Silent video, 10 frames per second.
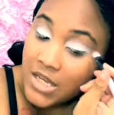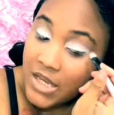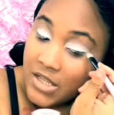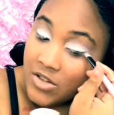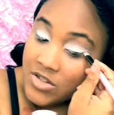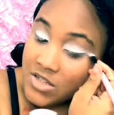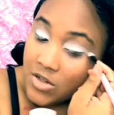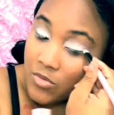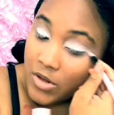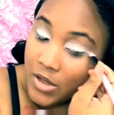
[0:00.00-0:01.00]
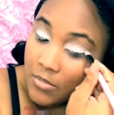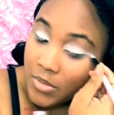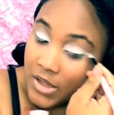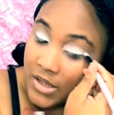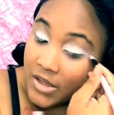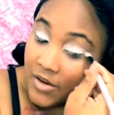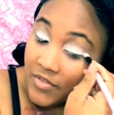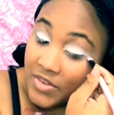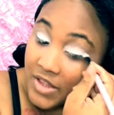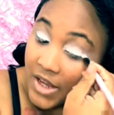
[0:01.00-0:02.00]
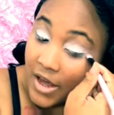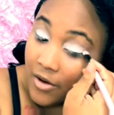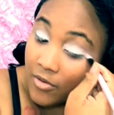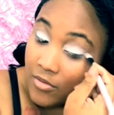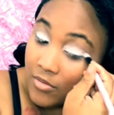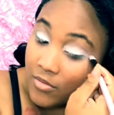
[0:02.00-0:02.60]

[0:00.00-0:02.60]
again, you still want to blend everything out.